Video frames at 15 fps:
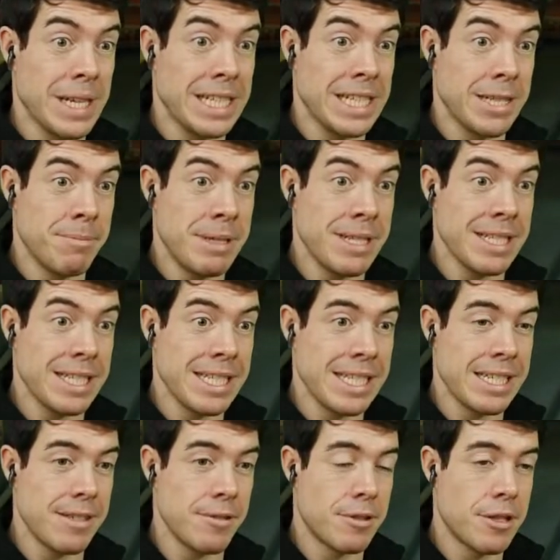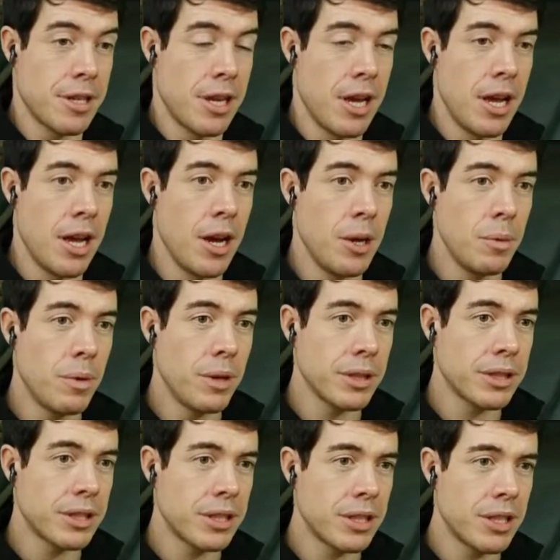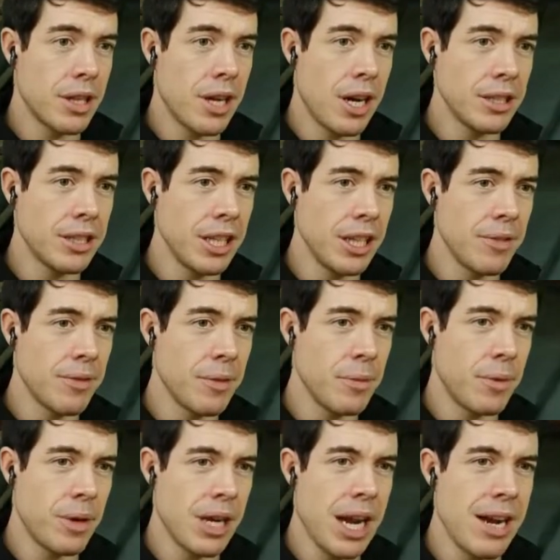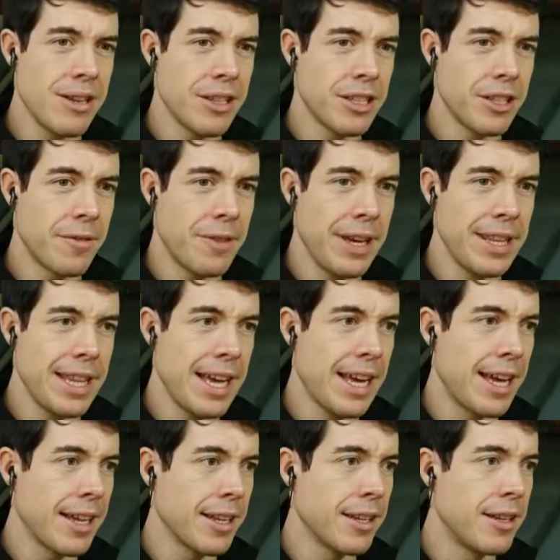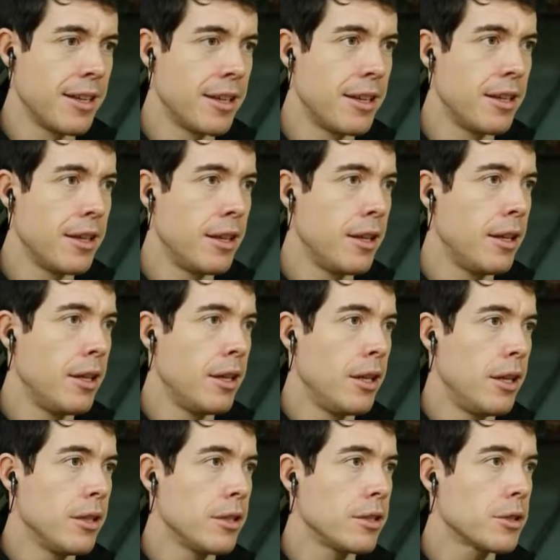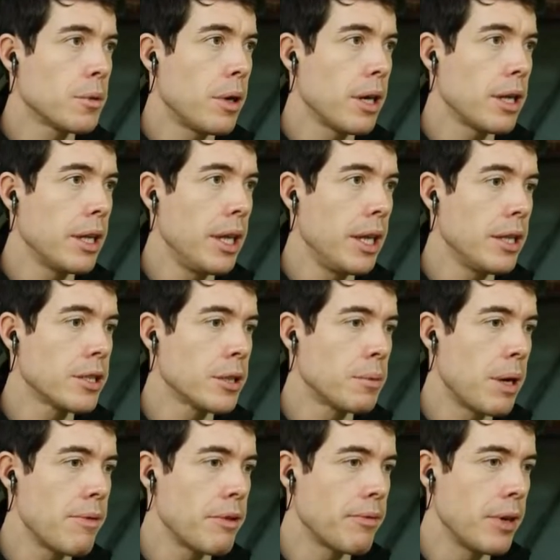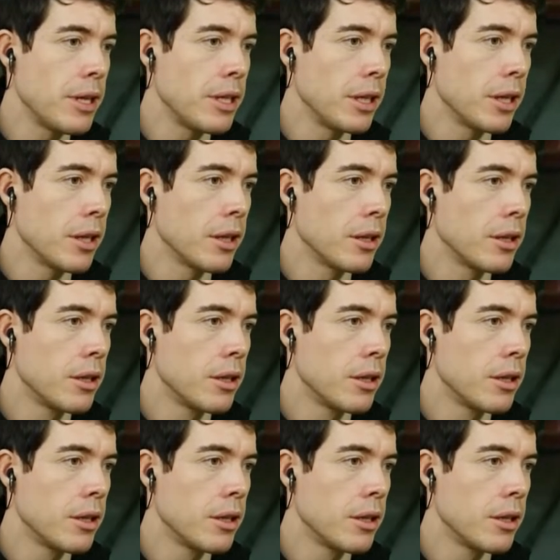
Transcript: Come on, get out! What? I didn't even. What, how do you defeat that? It's quite clearly some way of defeating it.